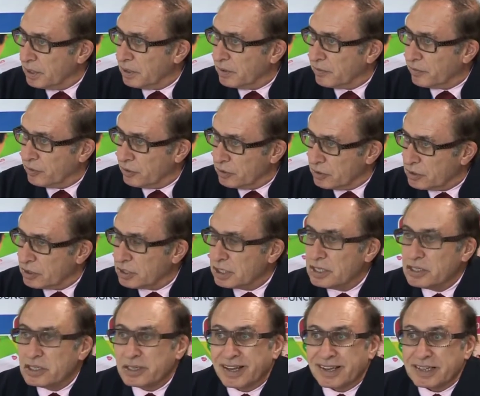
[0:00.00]
first
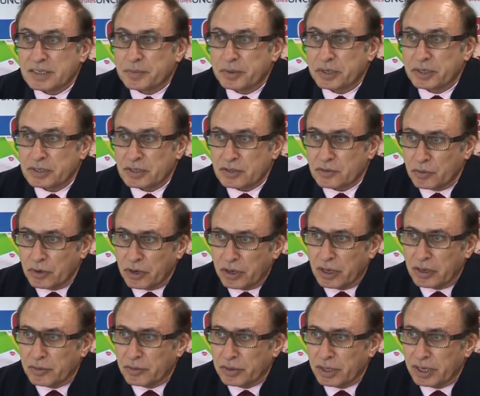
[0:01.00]
teaching experiences,
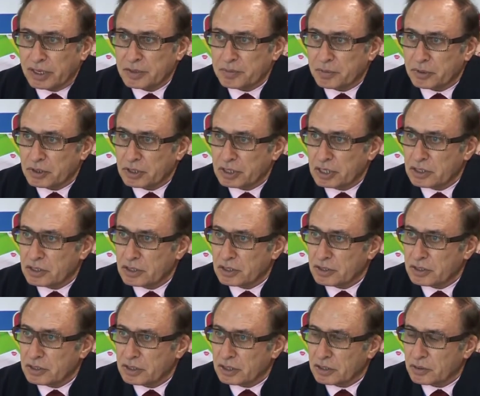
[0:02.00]
working with expert
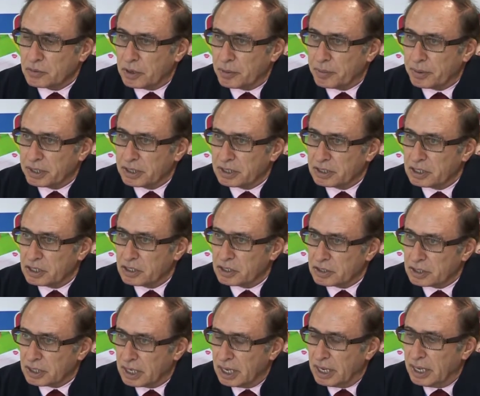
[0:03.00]
teachers and cooperating teachers,